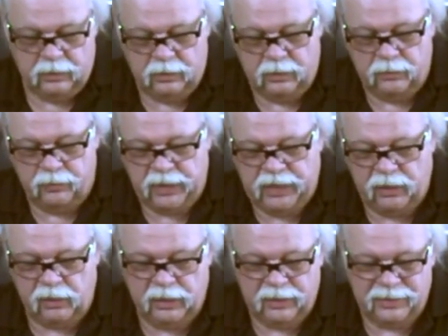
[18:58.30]
the
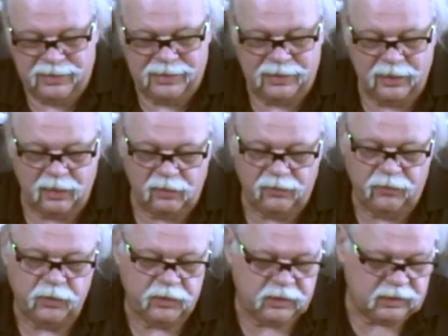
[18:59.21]
rail
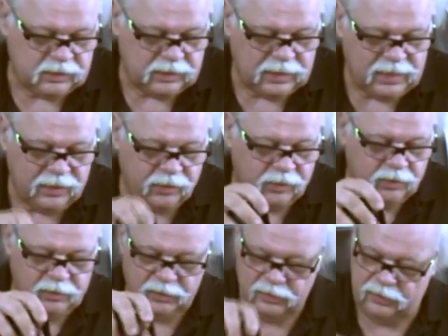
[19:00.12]
itself, or the slider,